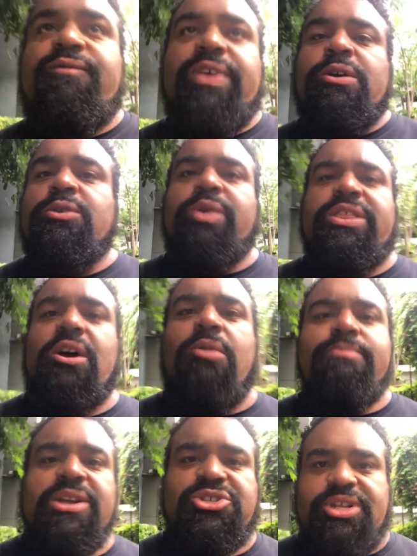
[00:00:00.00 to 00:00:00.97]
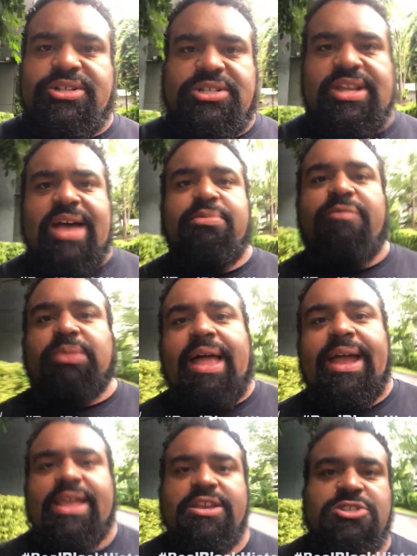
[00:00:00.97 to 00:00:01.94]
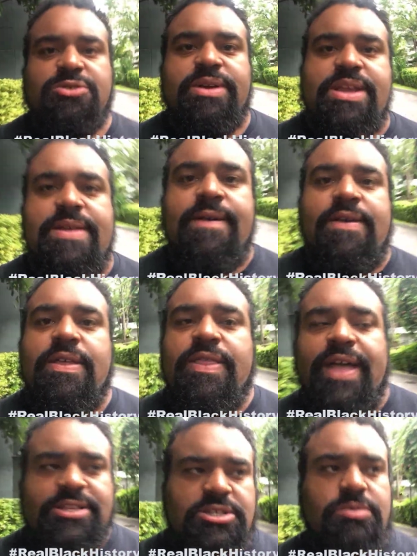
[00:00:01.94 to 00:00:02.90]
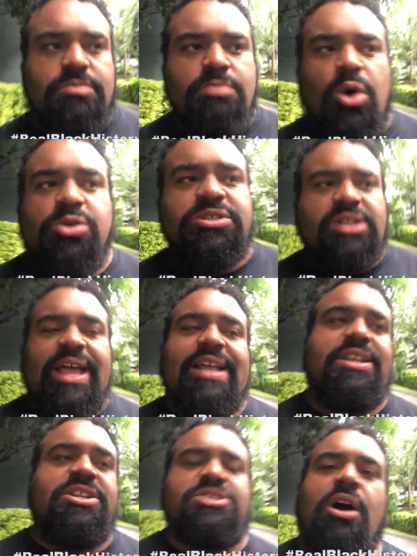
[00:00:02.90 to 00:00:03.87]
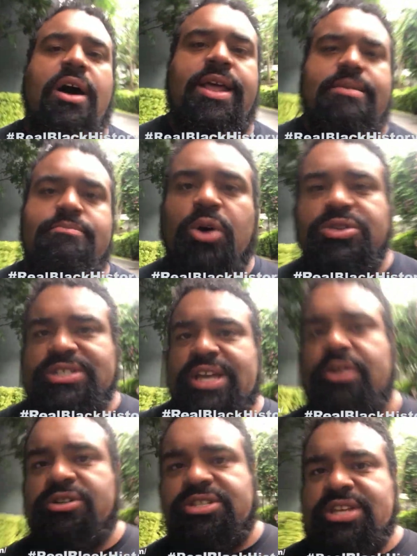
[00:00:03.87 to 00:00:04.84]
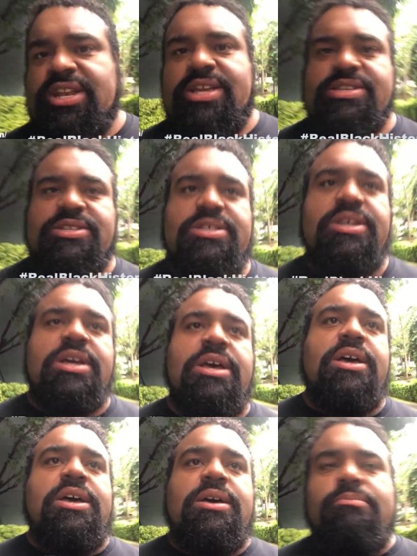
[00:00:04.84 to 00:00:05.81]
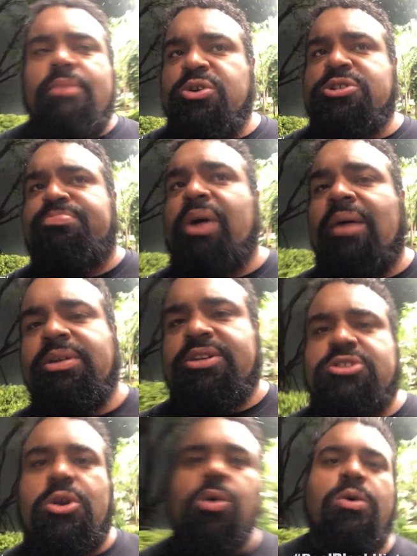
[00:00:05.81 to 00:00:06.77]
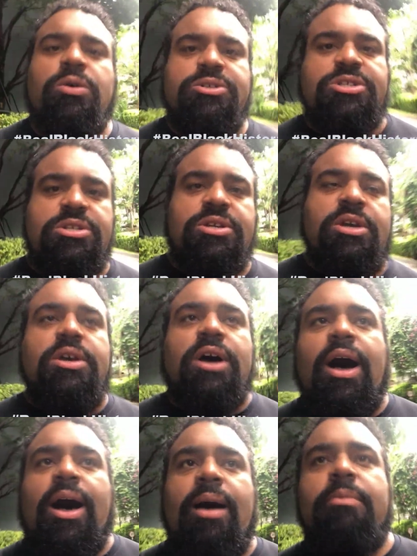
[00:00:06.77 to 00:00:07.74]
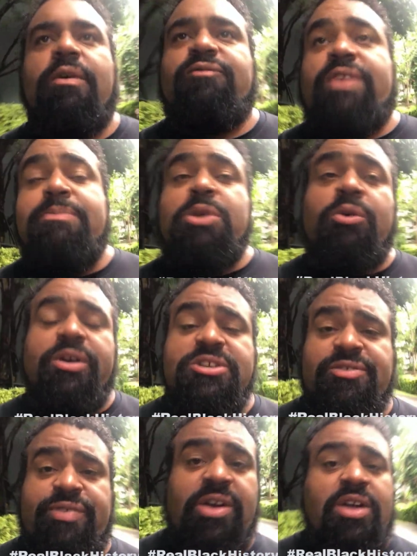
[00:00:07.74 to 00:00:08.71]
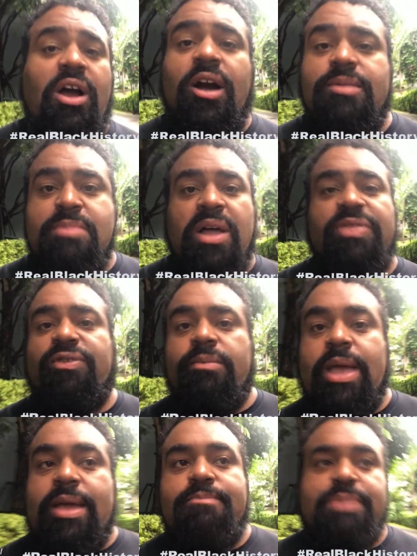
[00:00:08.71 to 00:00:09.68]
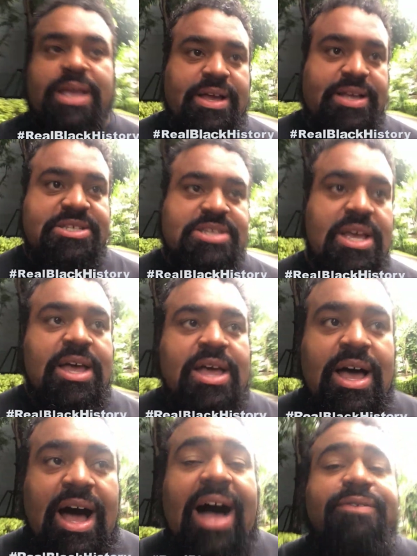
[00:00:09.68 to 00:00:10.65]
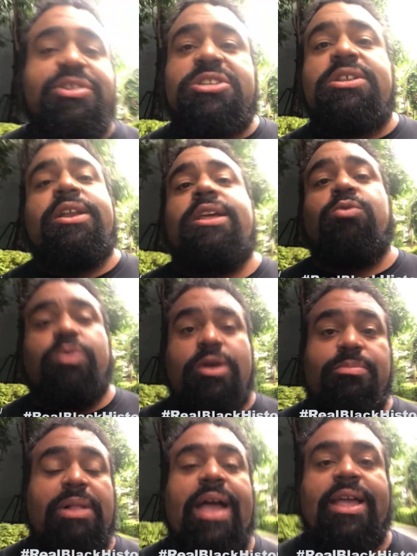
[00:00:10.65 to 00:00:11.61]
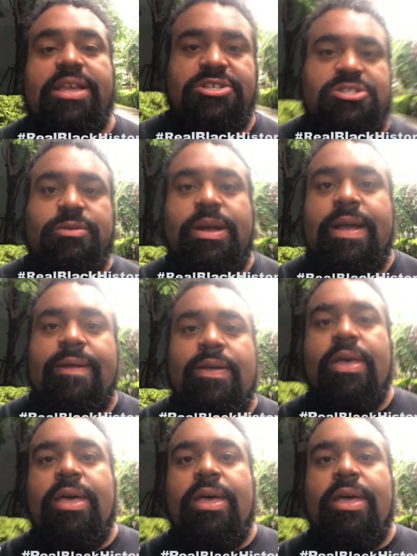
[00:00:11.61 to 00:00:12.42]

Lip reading: filled with omissions type of black history that's most likely taught in most inner cities, most public schools. February is a very hard month for me because I've studied real black history.